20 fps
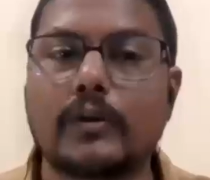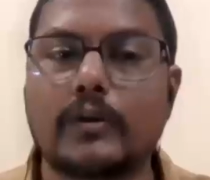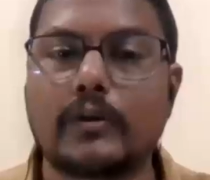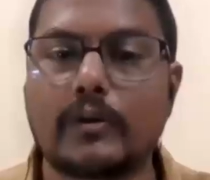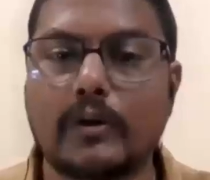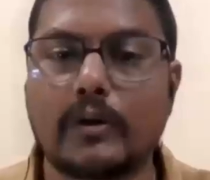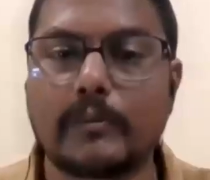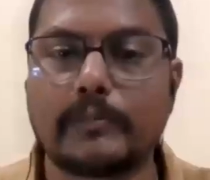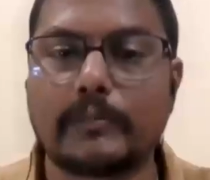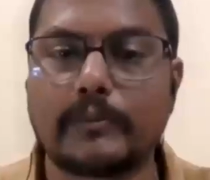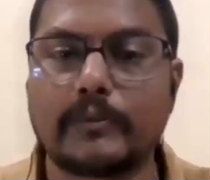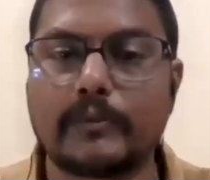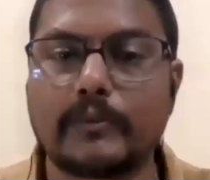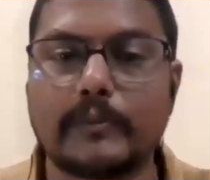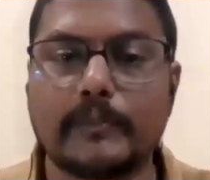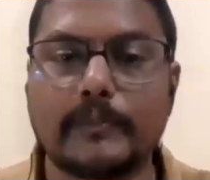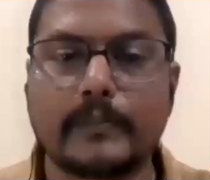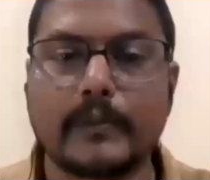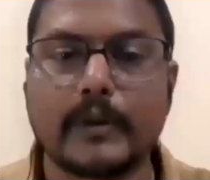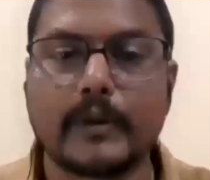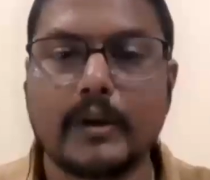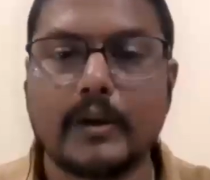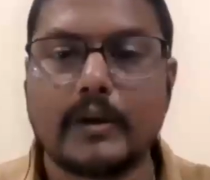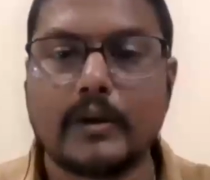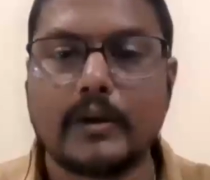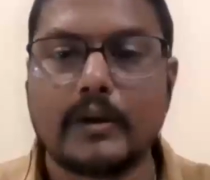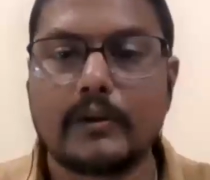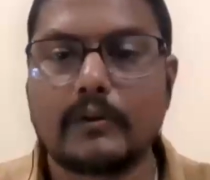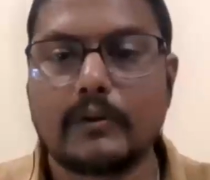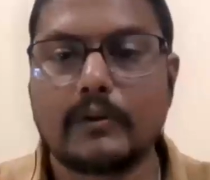crops.
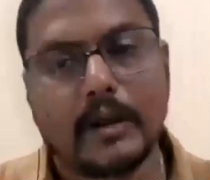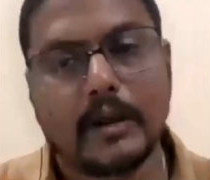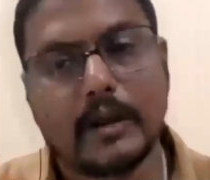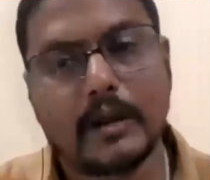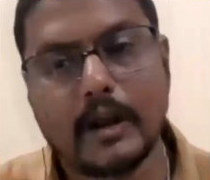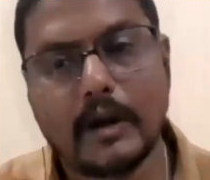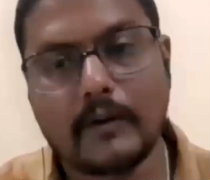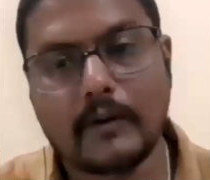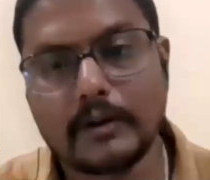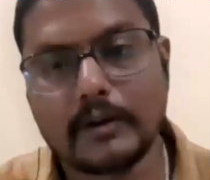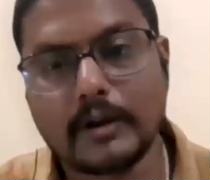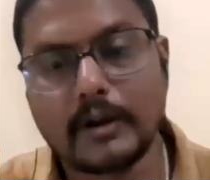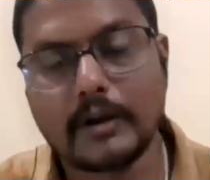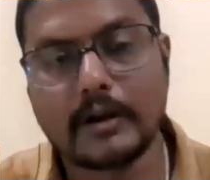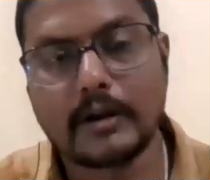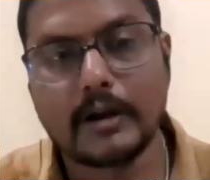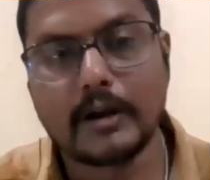And after that,